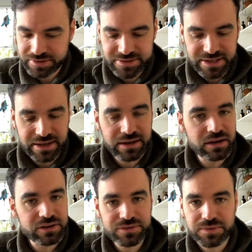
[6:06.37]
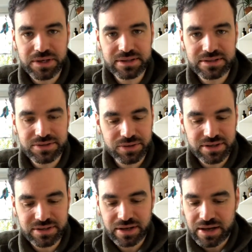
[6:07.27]
Still a lot of sweetness to
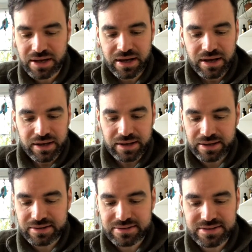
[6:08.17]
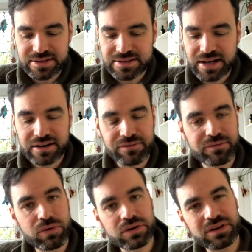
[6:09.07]
it, like this kind
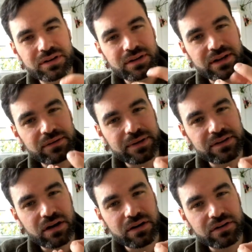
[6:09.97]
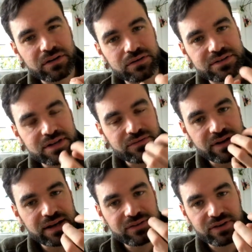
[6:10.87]
of wooden and a little bit darker notes. They
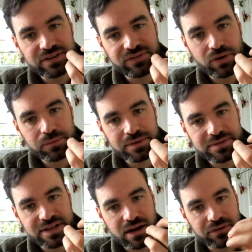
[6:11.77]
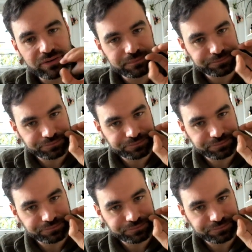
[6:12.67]
really transform themselves